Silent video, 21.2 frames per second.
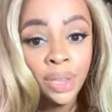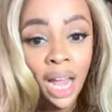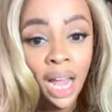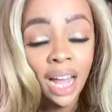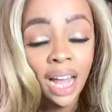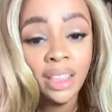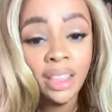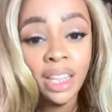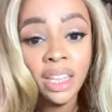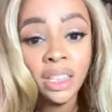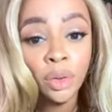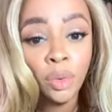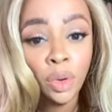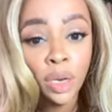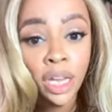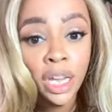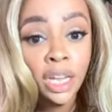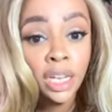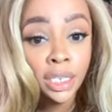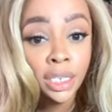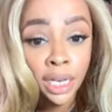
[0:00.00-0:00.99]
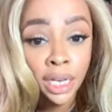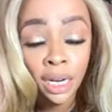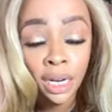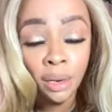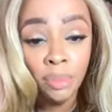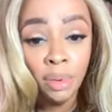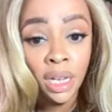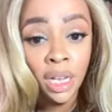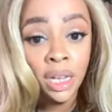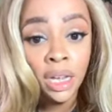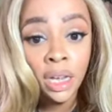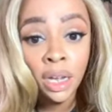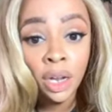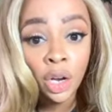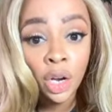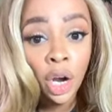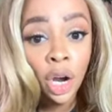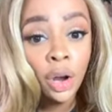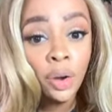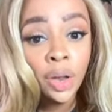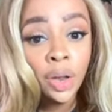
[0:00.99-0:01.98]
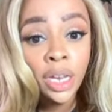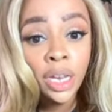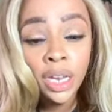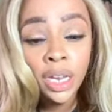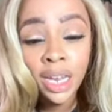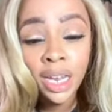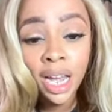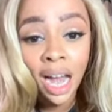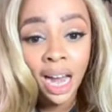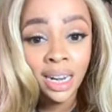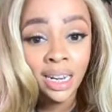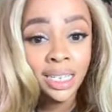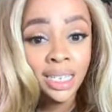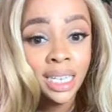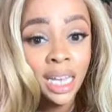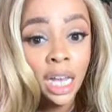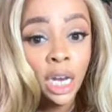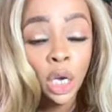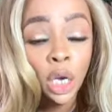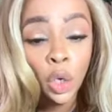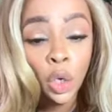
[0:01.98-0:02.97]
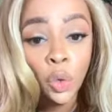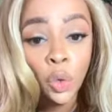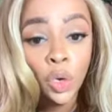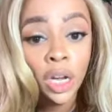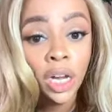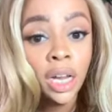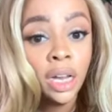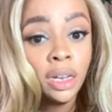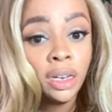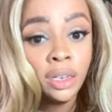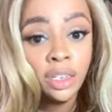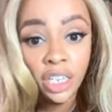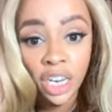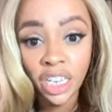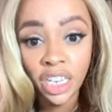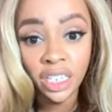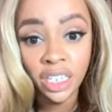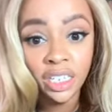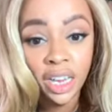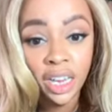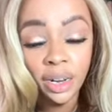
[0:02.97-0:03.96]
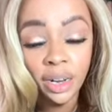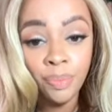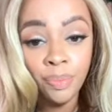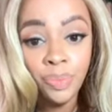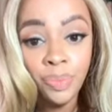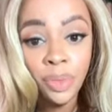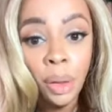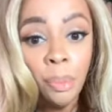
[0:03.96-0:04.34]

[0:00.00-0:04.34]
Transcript: I think the league is going to be Curry, Giannis, Luka, Jayson Tatum.